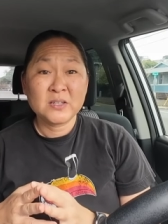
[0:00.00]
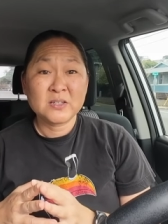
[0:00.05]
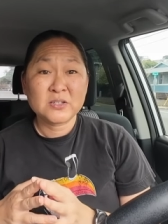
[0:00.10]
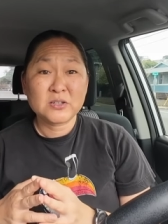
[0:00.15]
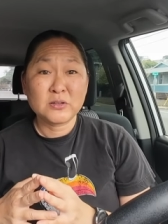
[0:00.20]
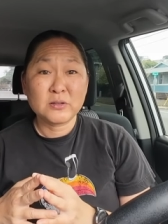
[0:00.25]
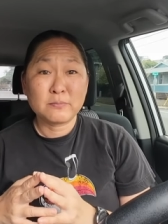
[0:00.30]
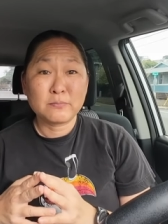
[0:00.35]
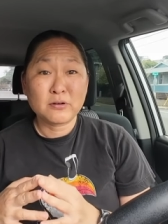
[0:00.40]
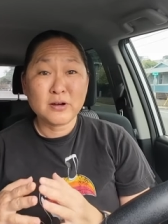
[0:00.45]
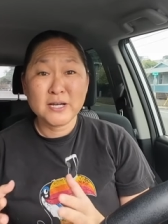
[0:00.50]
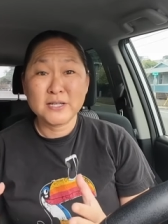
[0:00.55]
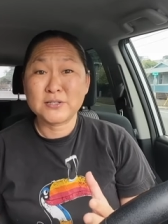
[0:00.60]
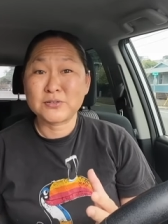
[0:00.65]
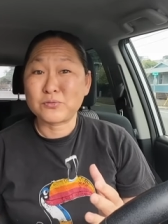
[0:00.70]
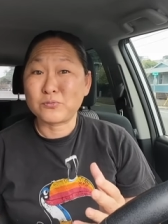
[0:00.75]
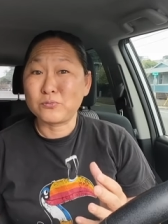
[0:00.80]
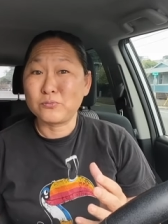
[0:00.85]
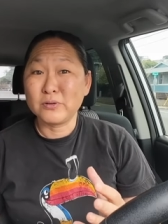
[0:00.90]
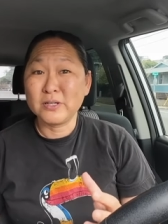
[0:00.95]
So the
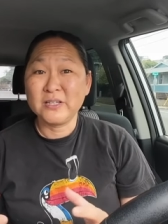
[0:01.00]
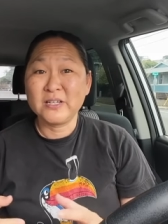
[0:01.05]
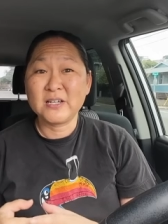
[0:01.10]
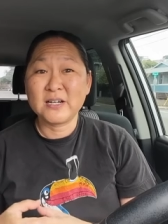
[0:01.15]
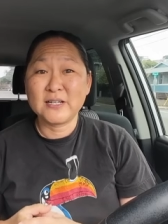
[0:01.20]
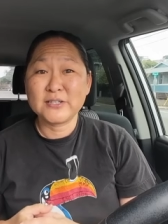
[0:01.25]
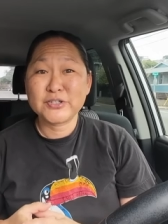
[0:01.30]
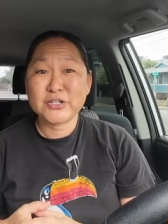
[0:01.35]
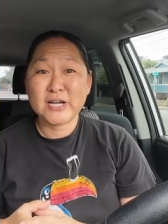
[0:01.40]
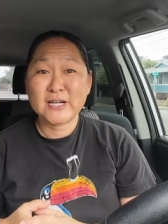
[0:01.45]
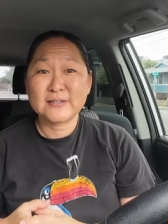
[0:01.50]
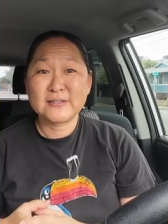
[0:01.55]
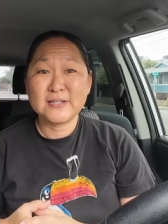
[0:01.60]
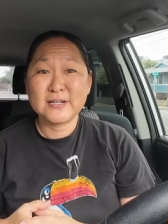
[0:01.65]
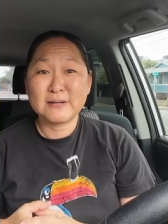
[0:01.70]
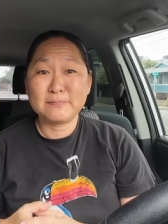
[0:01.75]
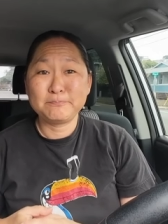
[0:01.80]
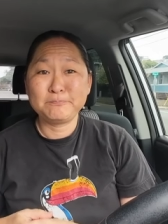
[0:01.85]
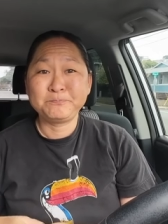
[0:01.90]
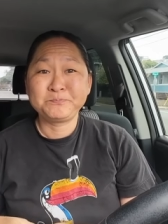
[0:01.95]
price really got jacked
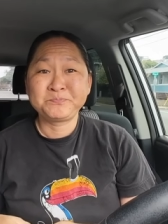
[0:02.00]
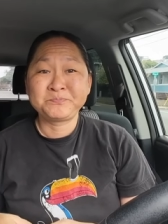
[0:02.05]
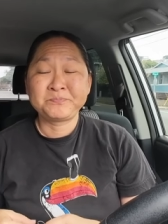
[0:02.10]
up.